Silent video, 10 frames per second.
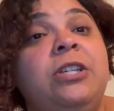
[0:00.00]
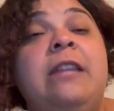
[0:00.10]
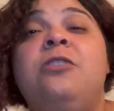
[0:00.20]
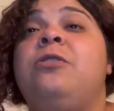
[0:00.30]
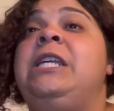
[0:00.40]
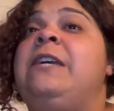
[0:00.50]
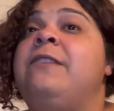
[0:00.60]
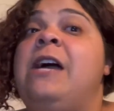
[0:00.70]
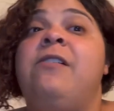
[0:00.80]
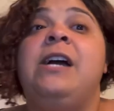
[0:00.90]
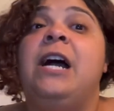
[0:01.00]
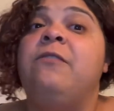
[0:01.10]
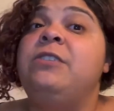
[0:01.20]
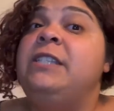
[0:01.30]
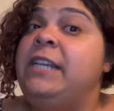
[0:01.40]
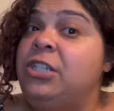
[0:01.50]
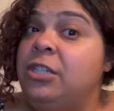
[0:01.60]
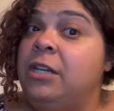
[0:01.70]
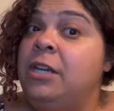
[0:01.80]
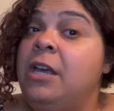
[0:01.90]
And you can even have a
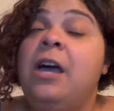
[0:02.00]
conversation